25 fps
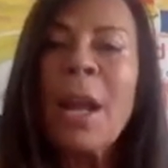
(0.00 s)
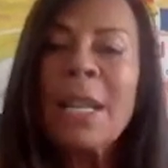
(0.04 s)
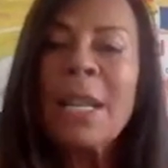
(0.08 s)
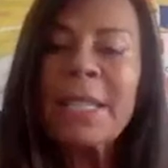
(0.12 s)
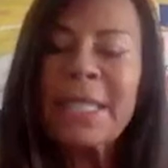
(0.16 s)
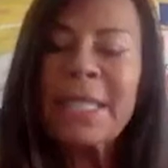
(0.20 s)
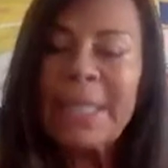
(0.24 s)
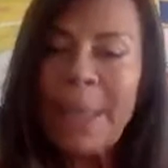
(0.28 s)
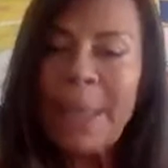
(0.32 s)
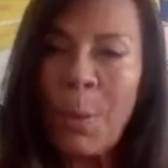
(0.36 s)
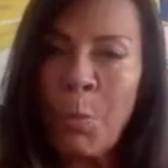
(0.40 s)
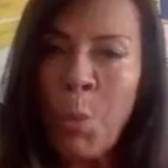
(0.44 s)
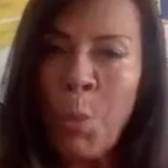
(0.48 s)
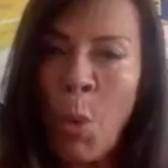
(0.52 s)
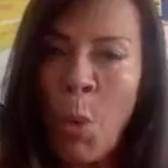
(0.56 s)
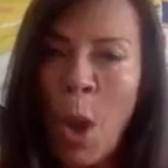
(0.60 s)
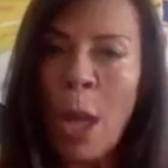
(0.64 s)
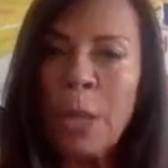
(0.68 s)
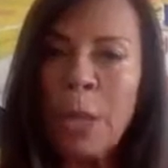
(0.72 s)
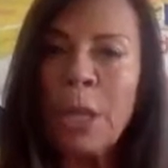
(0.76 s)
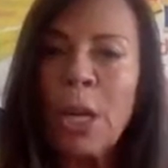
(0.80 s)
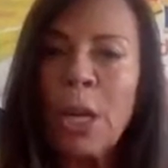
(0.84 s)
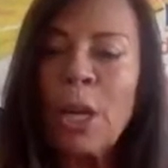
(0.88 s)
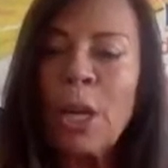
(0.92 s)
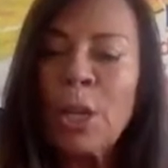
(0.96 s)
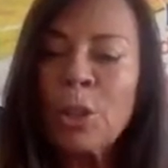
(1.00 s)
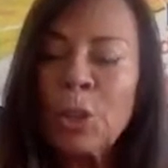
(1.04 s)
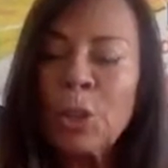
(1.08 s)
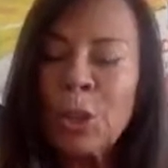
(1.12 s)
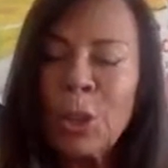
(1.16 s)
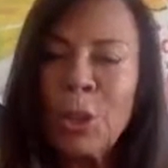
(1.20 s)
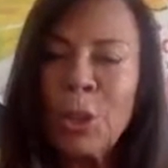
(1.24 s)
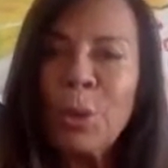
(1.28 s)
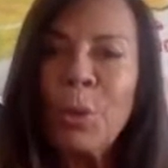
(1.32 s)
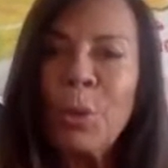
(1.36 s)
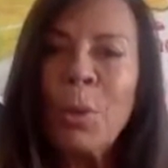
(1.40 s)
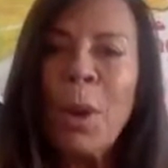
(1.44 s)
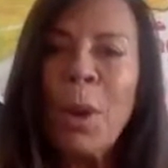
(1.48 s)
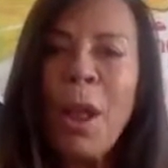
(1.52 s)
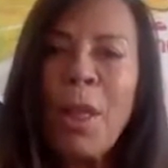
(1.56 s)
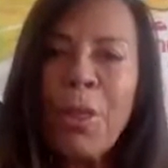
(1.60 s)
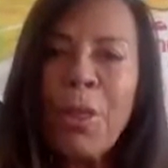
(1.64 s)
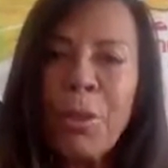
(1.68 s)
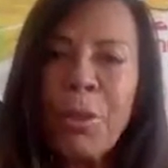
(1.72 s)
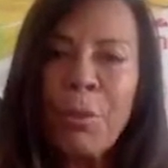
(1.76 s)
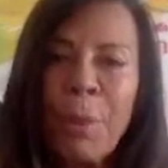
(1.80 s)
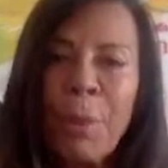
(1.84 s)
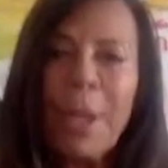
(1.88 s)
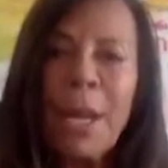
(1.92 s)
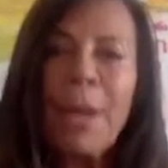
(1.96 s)
Step 1, 2,
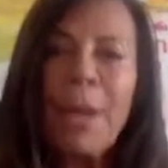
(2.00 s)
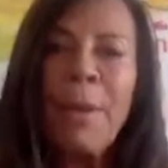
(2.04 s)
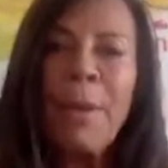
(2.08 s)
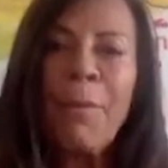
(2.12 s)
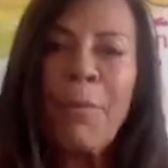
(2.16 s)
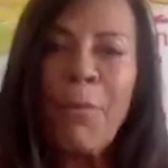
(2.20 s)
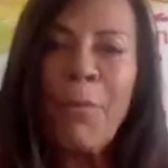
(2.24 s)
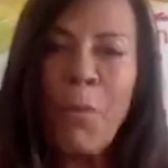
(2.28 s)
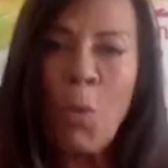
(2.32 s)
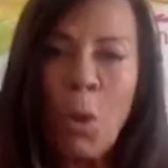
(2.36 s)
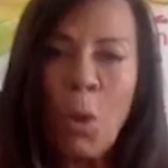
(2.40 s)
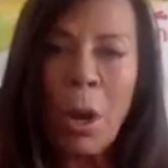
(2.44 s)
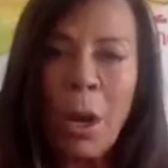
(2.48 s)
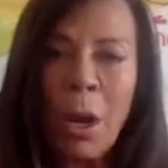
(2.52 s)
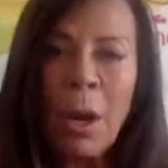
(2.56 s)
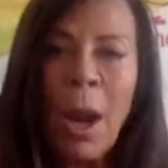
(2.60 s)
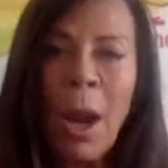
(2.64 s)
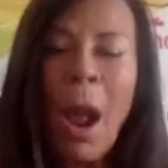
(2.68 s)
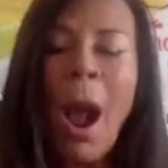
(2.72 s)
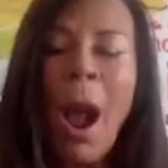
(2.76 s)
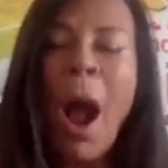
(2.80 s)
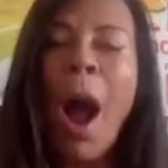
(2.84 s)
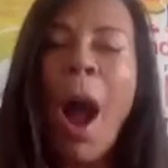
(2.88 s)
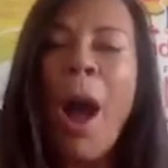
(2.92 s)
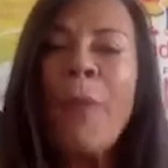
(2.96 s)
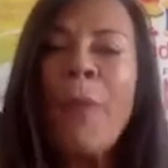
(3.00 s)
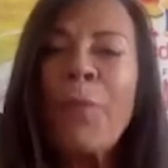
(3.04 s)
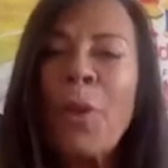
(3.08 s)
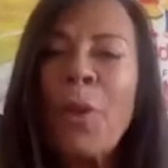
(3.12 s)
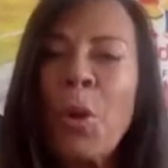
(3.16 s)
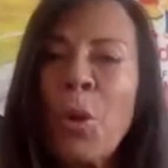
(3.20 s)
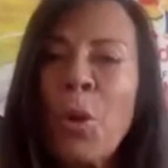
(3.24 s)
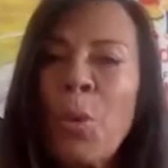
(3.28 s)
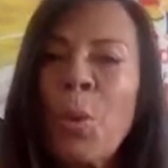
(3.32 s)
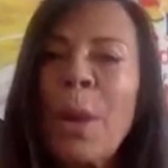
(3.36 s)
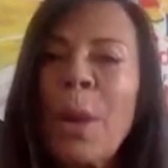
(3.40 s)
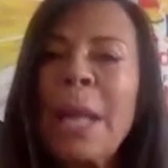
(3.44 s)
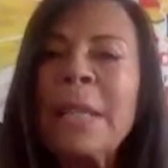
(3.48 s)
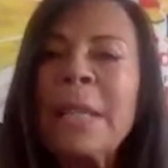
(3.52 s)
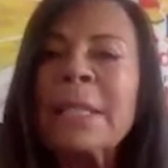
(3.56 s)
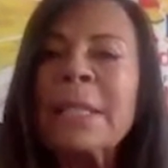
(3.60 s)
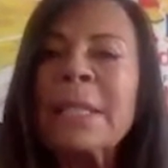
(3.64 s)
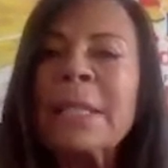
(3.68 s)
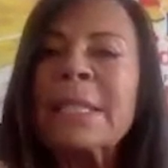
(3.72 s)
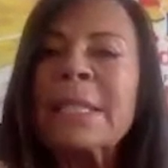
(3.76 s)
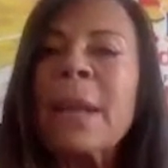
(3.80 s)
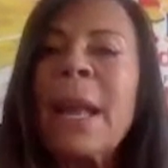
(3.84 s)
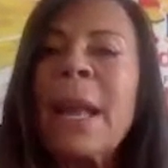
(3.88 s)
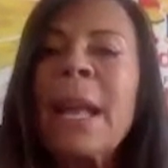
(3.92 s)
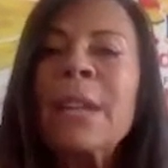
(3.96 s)
3, 4 of who
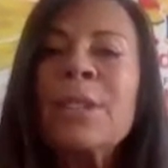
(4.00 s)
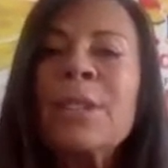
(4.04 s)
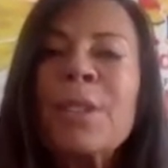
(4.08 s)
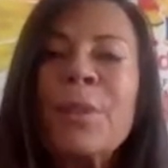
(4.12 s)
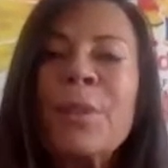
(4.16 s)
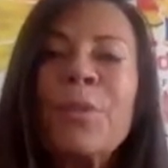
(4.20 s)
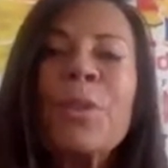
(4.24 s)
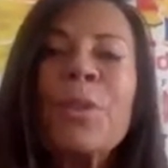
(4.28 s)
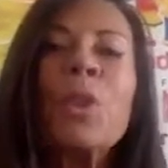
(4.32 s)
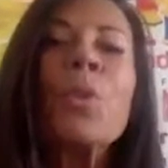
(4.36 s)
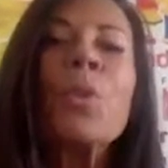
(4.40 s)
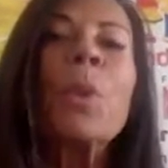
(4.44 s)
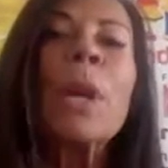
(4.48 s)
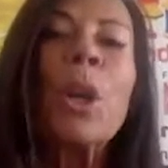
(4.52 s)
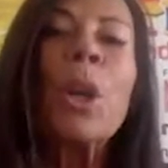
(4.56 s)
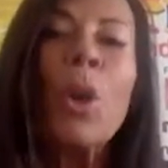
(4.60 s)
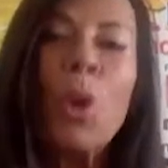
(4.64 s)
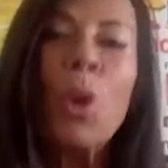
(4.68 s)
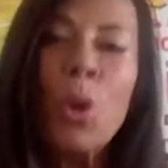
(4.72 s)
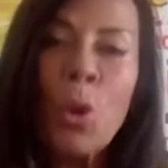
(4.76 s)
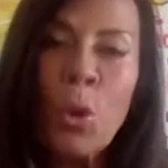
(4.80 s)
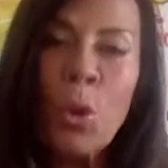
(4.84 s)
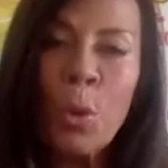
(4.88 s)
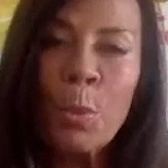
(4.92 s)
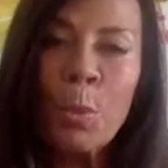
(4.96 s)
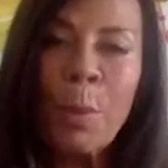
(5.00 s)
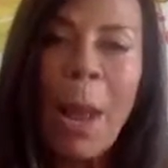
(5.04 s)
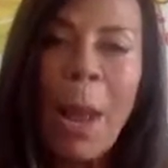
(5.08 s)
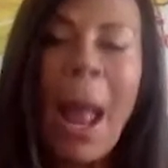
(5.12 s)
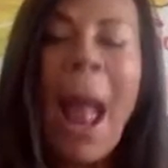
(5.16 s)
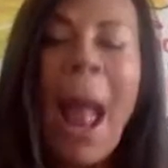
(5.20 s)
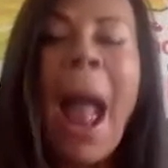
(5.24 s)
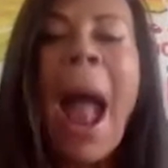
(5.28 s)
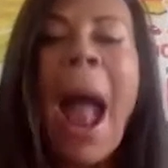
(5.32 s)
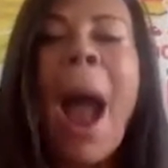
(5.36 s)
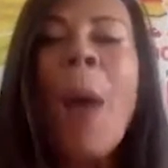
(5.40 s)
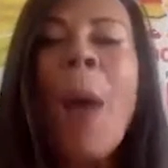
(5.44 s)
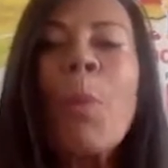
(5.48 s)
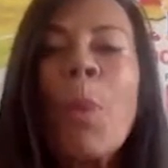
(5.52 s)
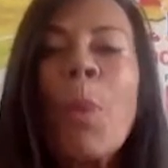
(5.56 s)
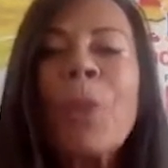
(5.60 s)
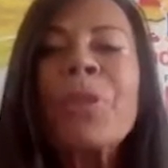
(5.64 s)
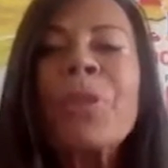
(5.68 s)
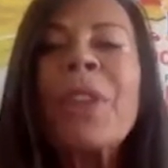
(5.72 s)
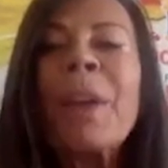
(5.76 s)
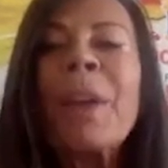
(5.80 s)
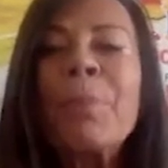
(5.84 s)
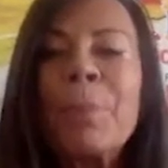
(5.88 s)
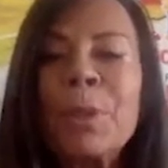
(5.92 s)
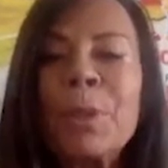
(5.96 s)
is interviewing whom and what
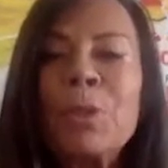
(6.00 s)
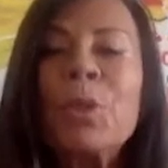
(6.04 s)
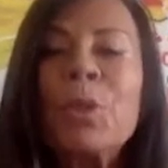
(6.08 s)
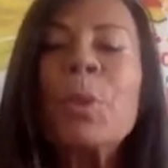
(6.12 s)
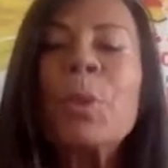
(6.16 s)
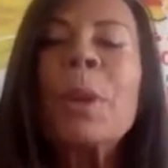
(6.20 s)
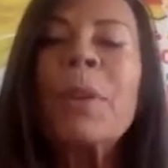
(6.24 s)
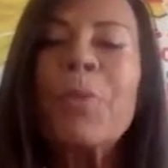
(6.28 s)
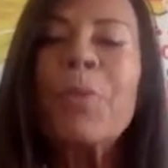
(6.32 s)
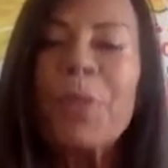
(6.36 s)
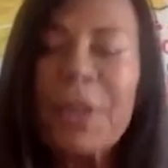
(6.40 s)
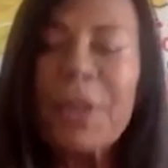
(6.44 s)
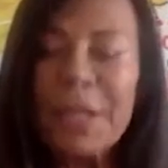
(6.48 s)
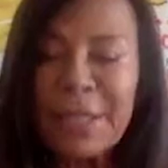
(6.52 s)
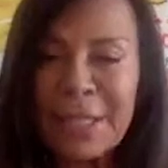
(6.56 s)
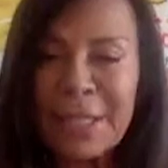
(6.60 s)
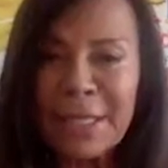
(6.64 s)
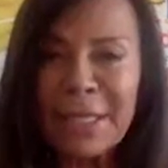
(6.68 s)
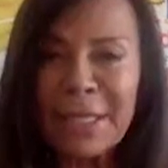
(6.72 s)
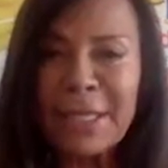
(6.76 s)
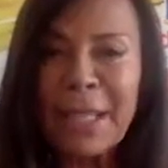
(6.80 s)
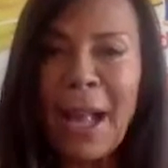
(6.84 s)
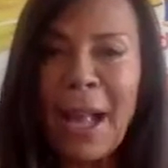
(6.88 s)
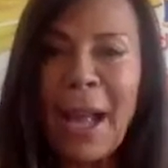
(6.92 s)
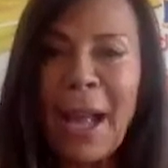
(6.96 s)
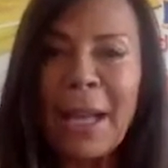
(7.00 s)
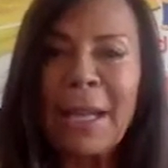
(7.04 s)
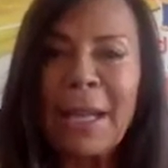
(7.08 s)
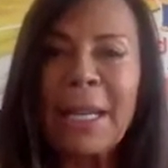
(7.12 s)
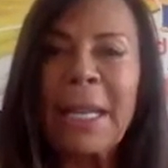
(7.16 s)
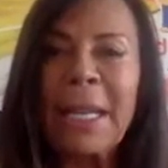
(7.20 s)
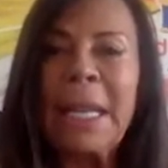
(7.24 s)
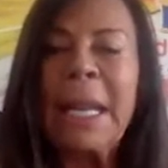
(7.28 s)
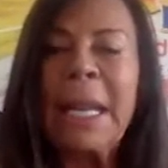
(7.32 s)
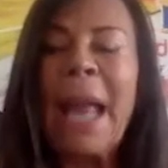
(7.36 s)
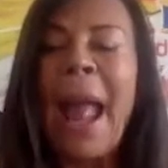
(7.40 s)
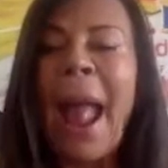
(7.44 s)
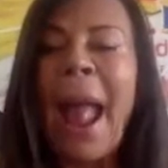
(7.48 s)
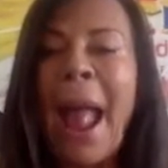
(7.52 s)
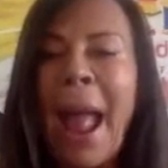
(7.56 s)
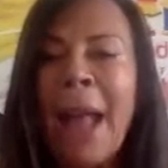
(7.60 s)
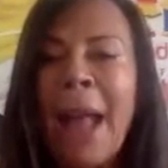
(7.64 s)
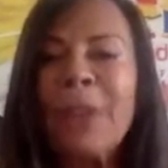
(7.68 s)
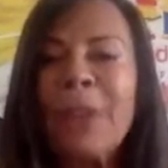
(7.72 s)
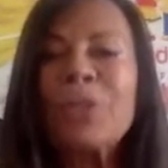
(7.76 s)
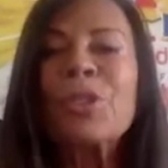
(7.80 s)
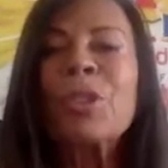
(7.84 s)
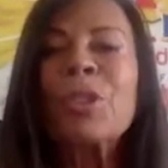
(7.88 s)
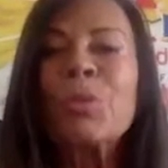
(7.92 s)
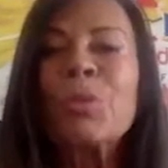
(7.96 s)
they've been doing for this society,
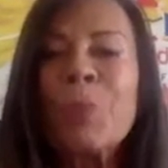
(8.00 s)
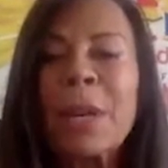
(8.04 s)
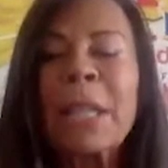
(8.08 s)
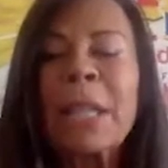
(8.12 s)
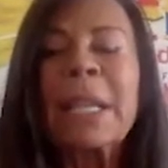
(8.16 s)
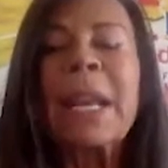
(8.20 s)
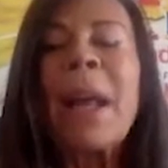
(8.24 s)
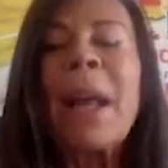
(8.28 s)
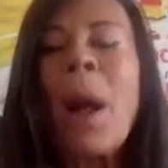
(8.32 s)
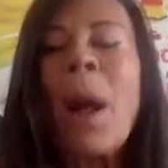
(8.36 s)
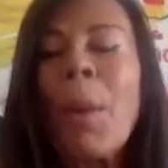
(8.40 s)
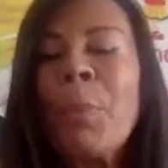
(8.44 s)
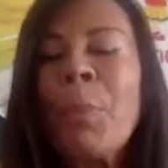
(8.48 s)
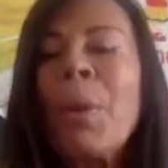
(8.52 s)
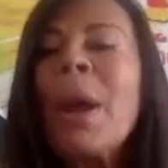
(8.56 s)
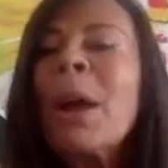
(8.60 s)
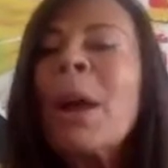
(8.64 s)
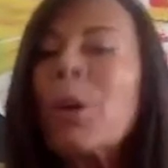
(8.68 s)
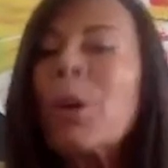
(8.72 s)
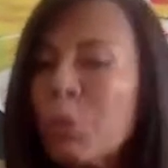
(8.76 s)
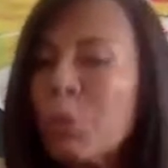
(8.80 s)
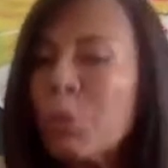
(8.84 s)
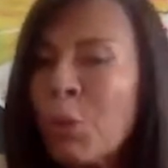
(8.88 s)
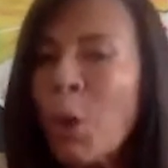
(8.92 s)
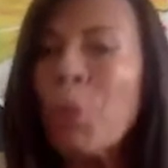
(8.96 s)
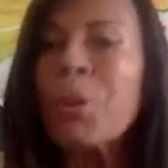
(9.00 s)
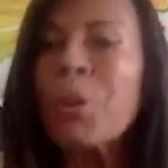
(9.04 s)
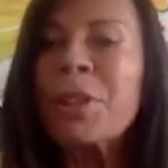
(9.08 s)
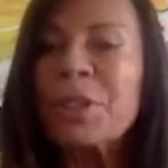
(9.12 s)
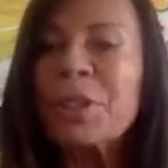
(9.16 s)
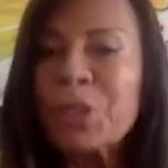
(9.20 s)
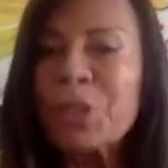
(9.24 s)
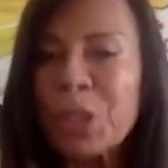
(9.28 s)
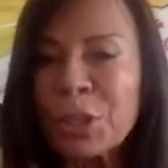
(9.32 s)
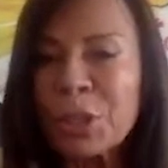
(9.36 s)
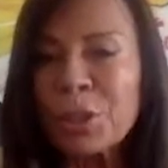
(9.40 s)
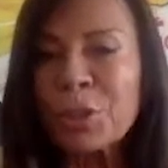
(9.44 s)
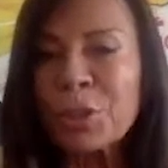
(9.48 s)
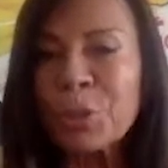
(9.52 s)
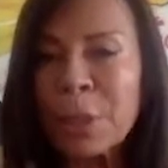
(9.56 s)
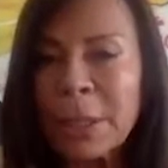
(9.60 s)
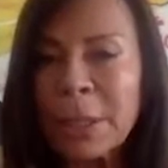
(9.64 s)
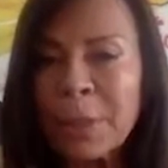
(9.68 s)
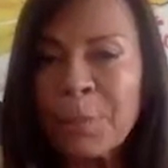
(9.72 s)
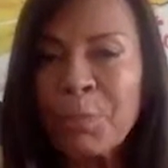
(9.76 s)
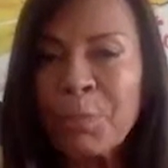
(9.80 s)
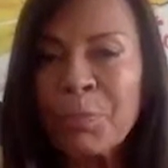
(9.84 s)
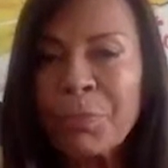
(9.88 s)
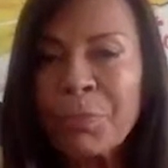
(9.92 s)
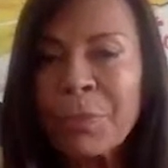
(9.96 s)
and to really help grow the children,